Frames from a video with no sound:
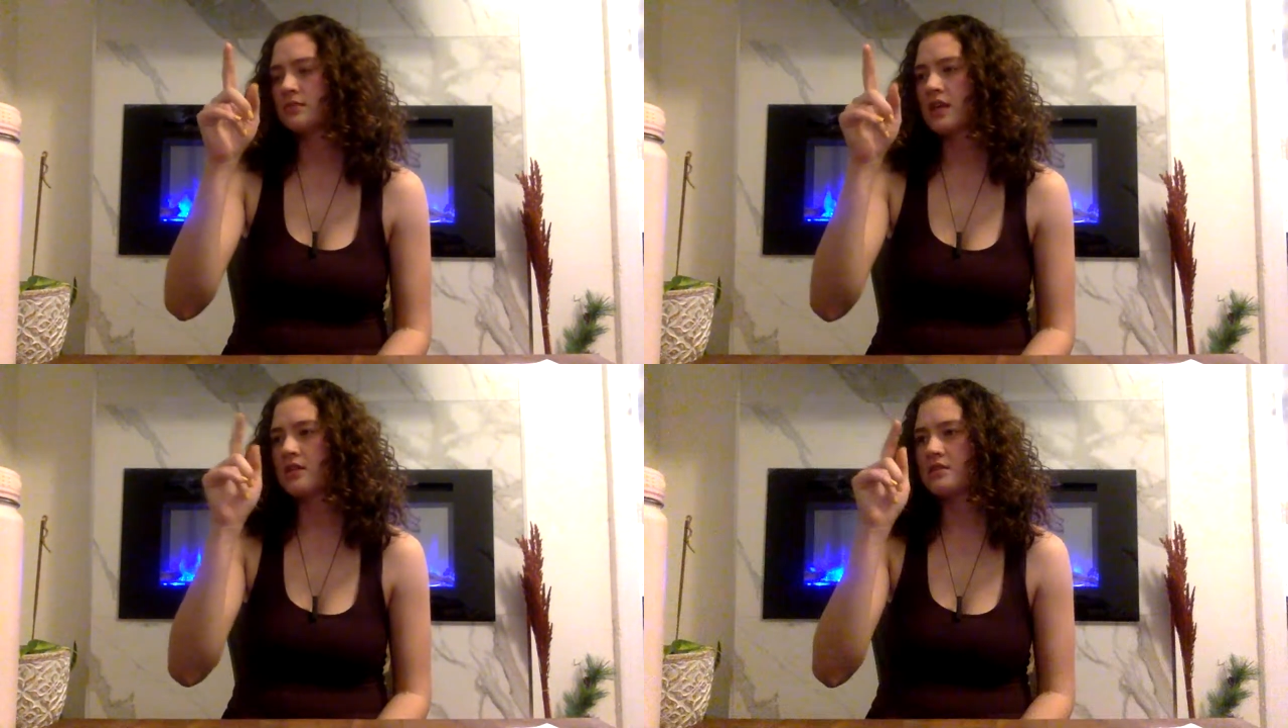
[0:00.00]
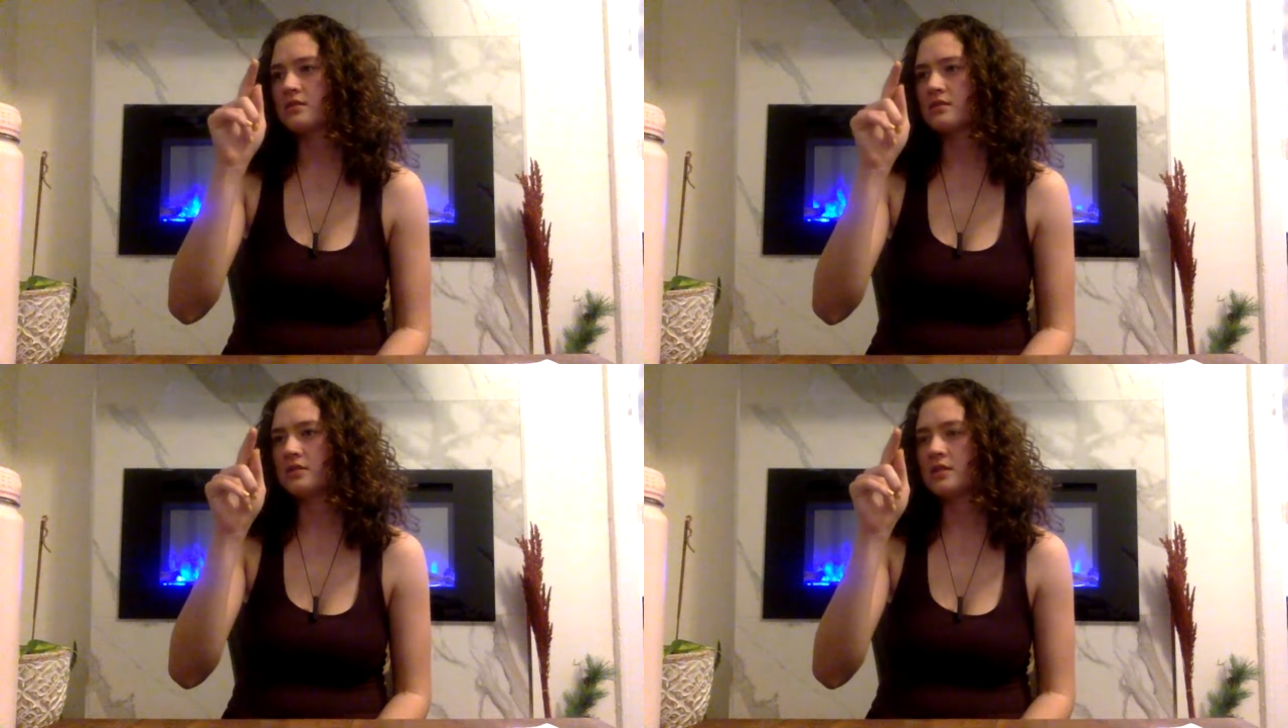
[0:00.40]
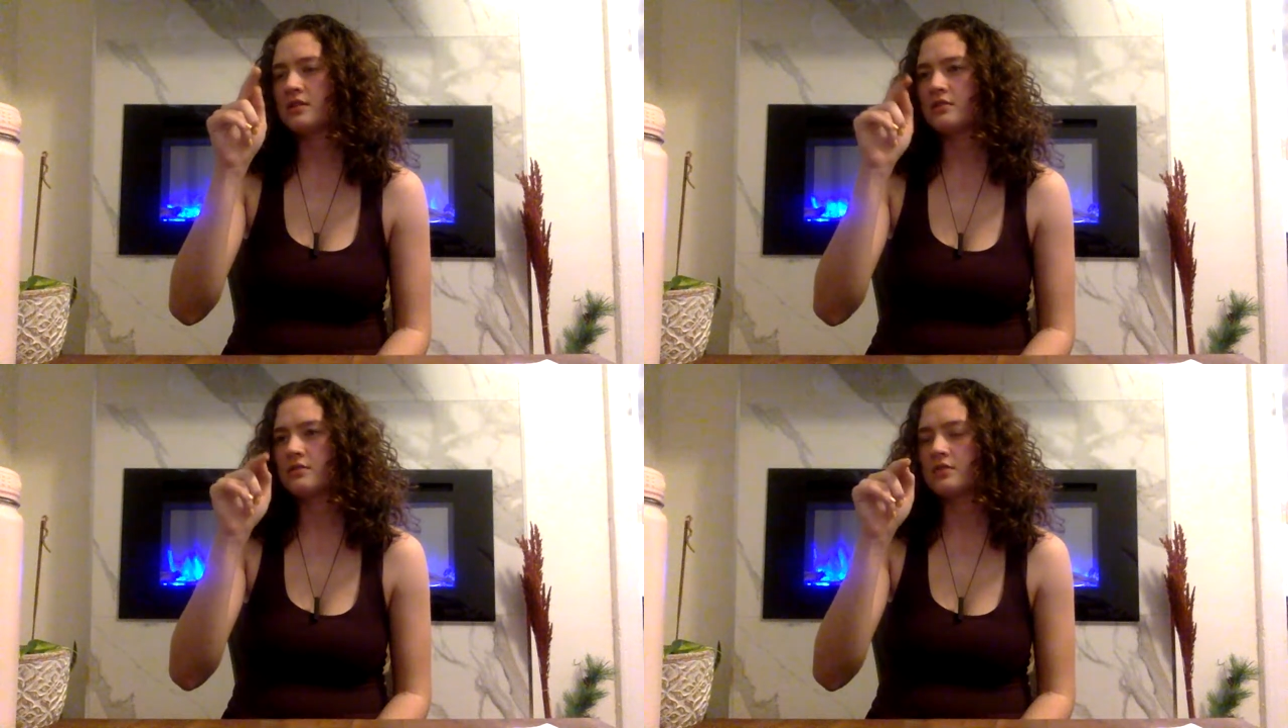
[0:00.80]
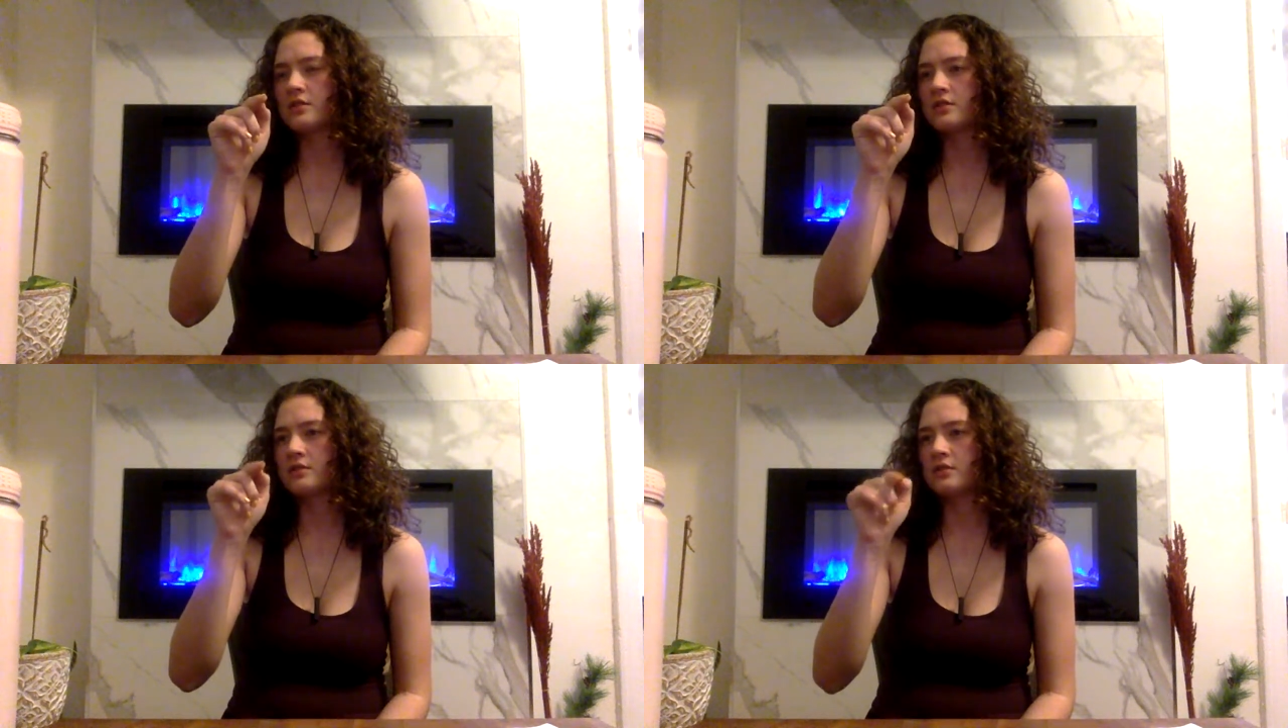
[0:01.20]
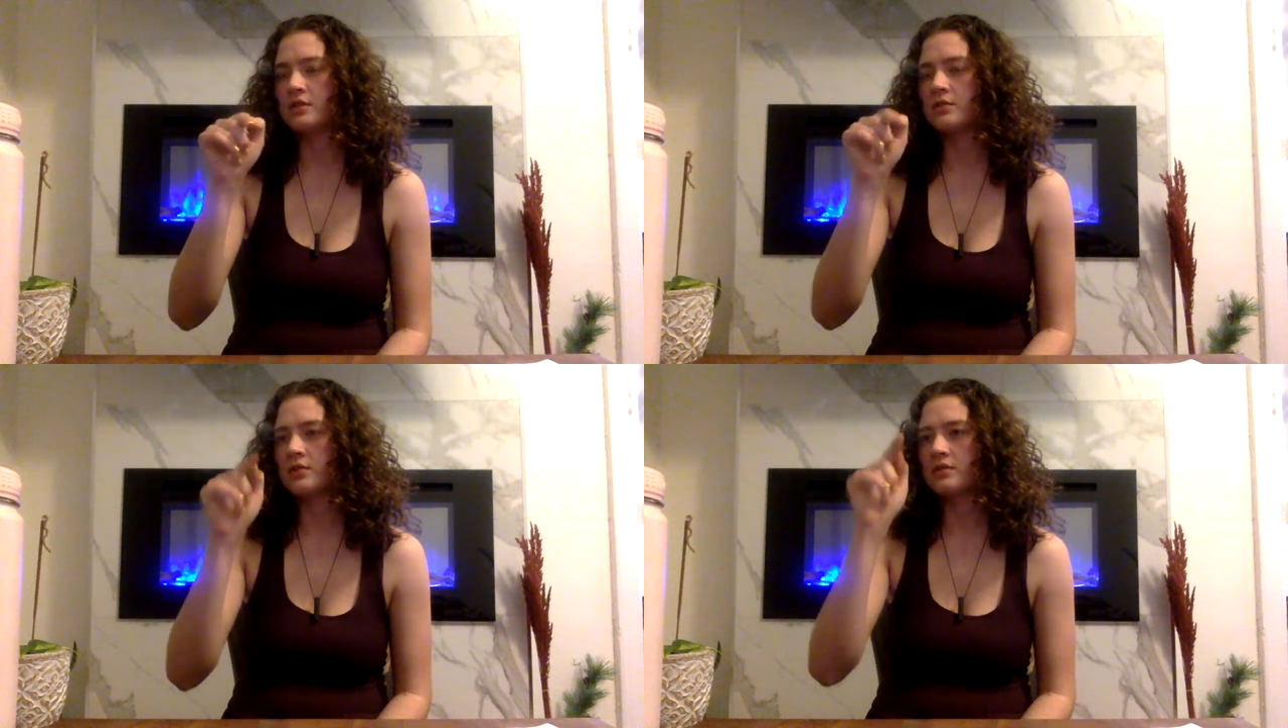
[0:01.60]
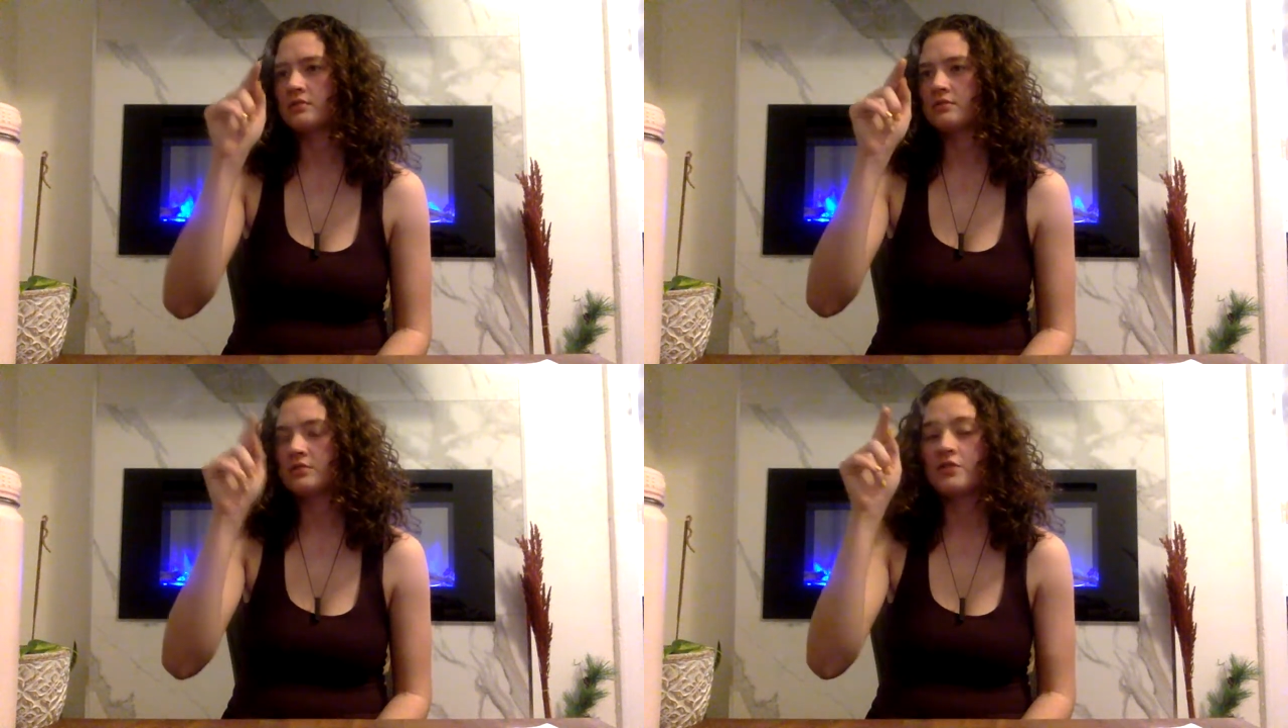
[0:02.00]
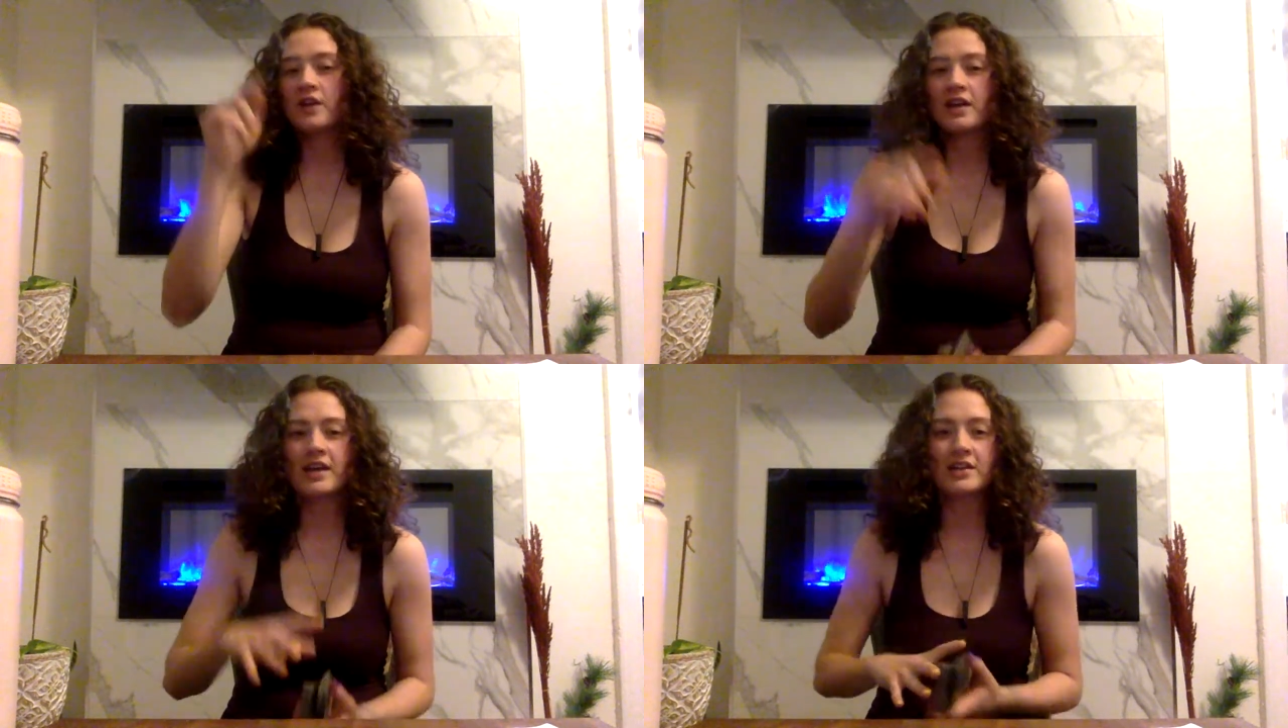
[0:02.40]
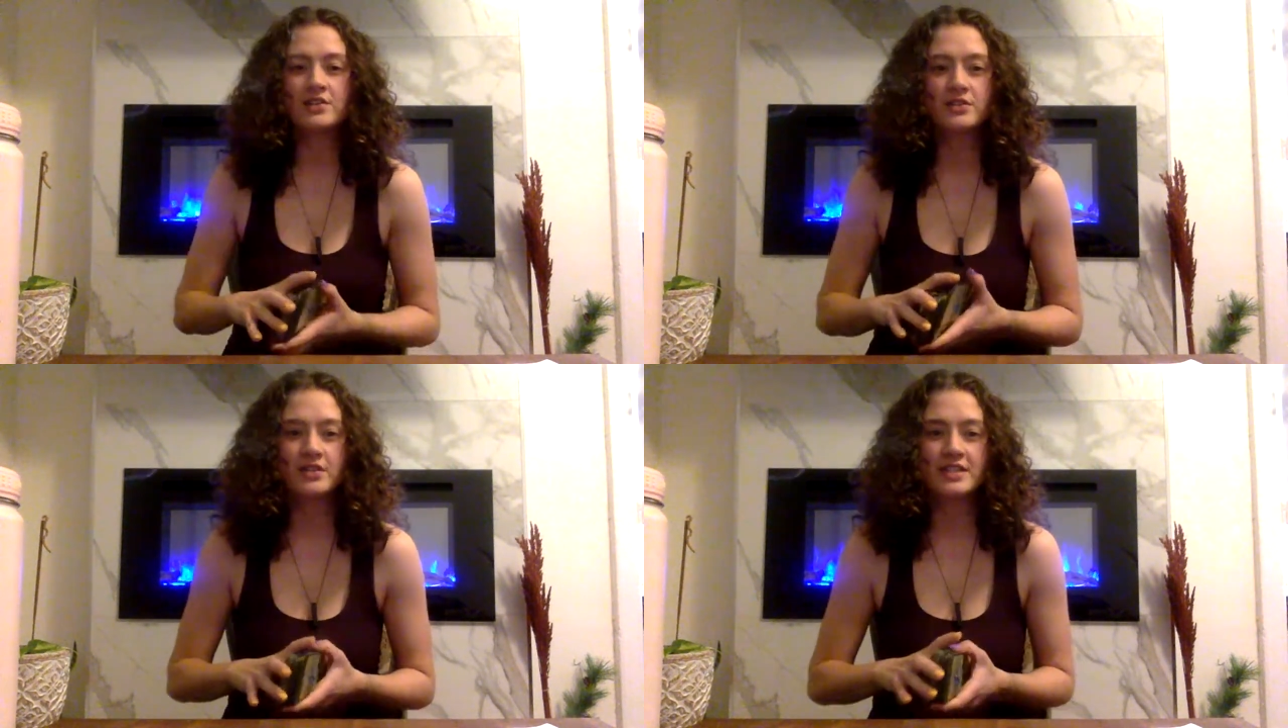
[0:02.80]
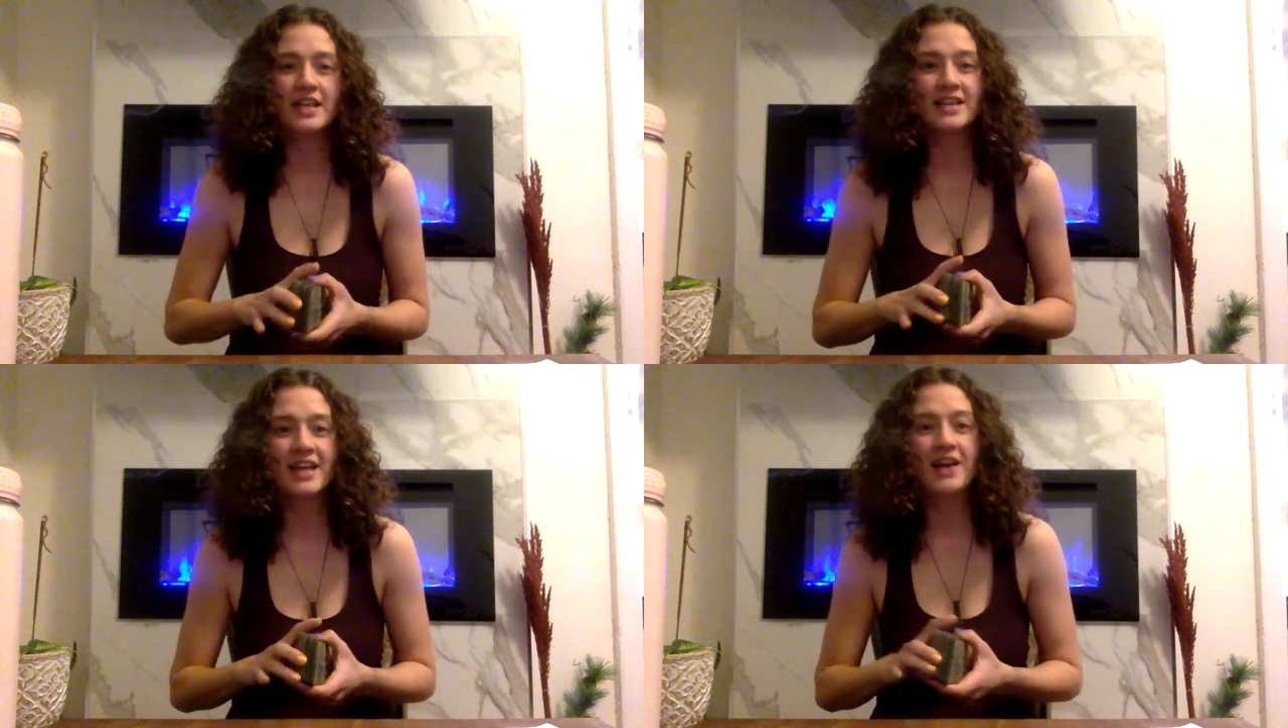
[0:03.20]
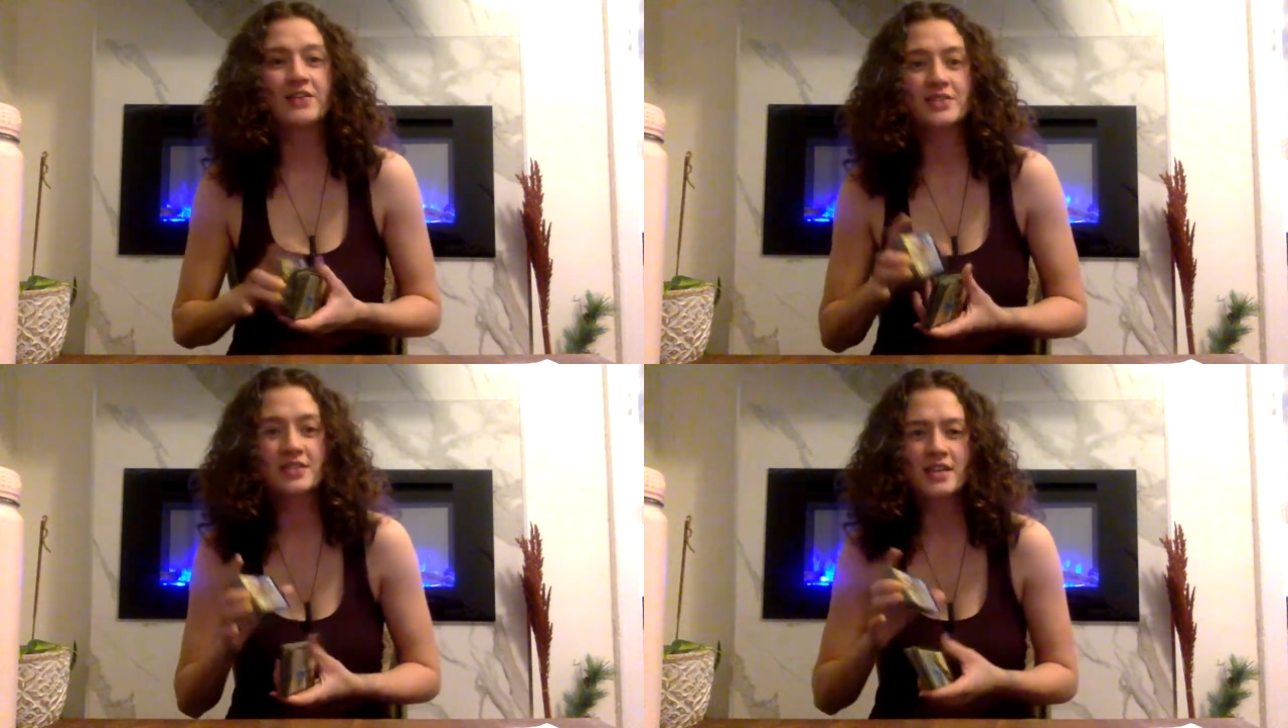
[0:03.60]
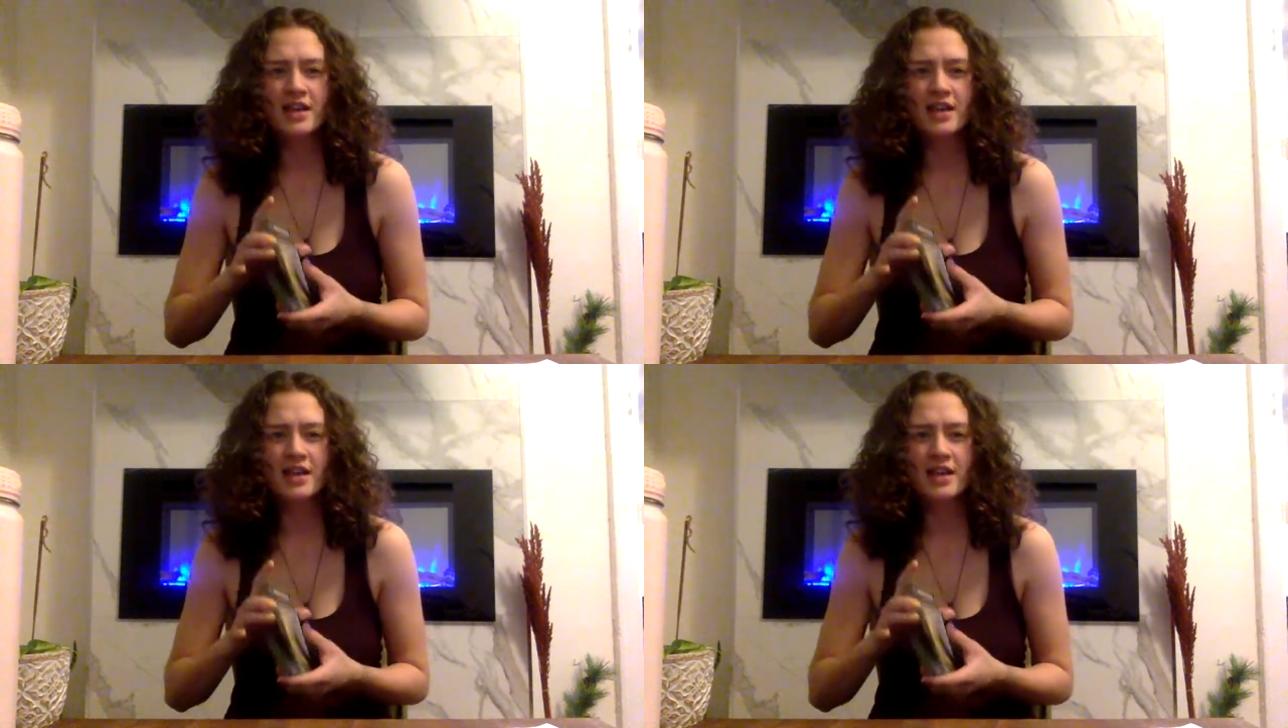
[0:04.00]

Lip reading: Cancer, Leo, Virgo, Libra. You've got Cancer in the 10th house.